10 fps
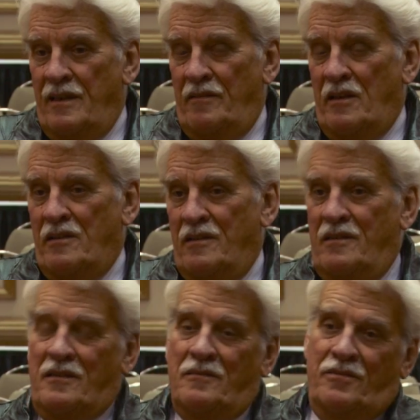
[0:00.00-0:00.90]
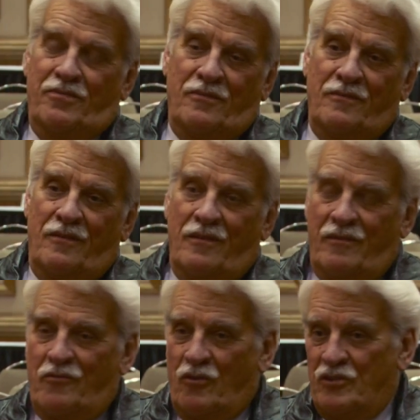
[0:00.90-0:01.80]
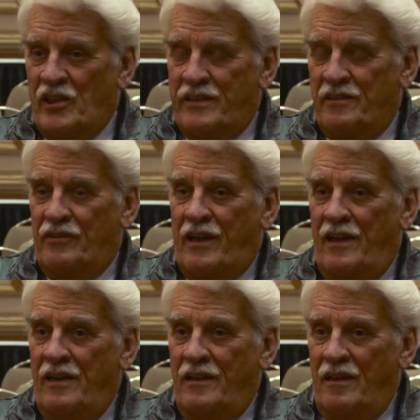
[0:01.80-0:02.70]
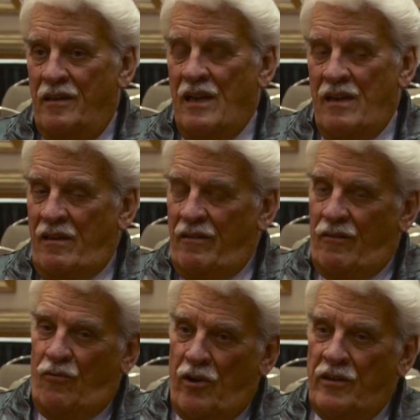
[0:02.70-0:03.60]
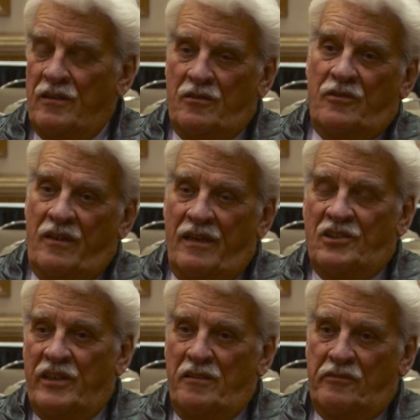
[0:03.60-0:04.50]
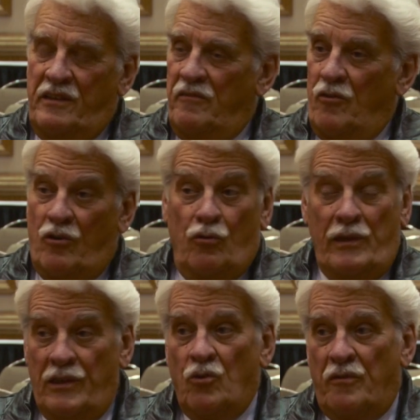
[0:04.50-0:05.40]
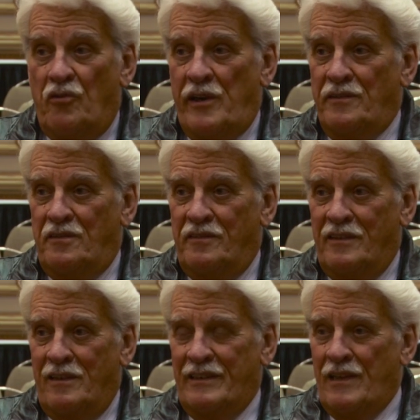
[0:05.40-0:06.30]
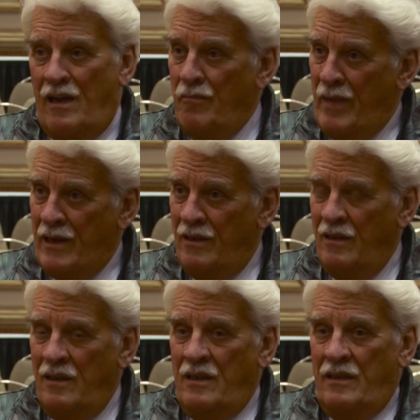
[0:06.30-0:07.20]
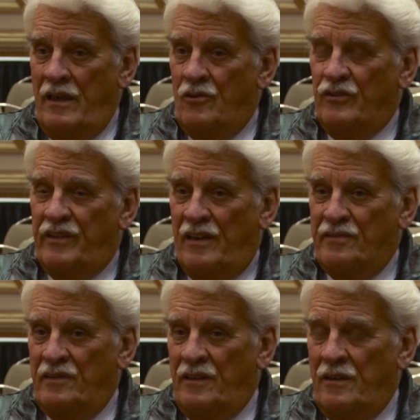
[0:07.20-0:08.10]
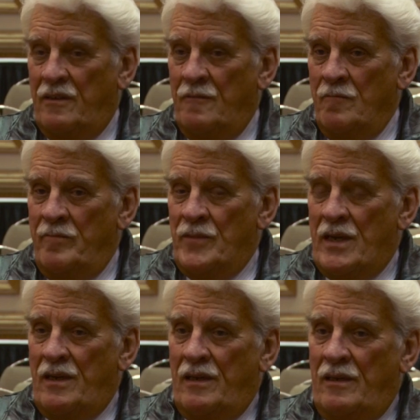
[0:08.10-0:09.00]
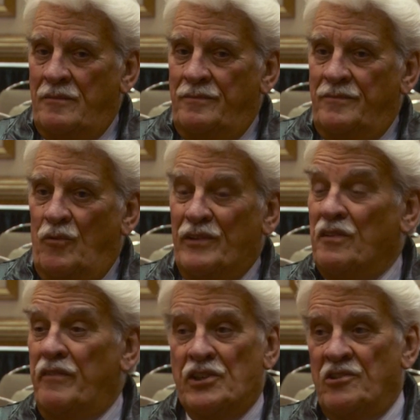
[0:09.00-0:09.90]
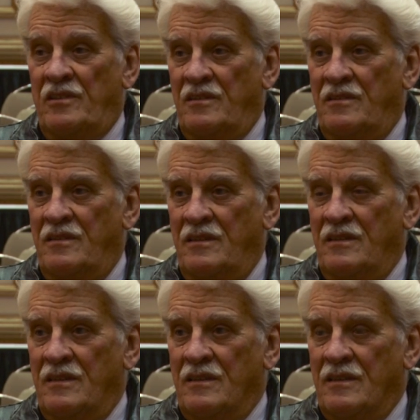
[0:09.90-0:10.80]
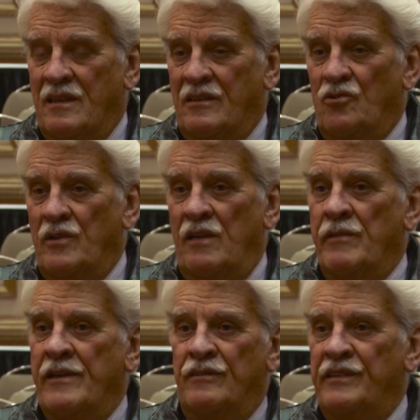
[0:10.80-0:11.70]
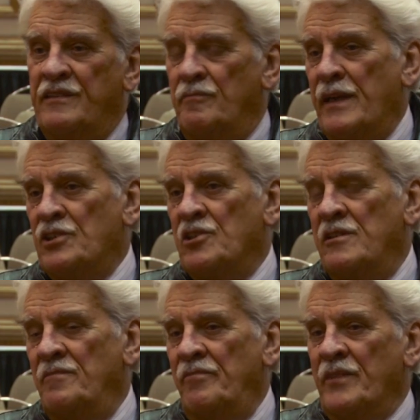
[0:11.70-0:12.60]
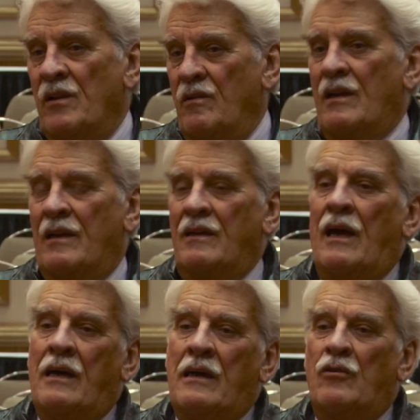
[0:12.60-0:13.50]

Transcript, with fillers: And then, uh, of course, JFK and Werner and, JFK were really good friends. young men enthusiastic, um, with a vision. Uh, today, when I see the picture, uh,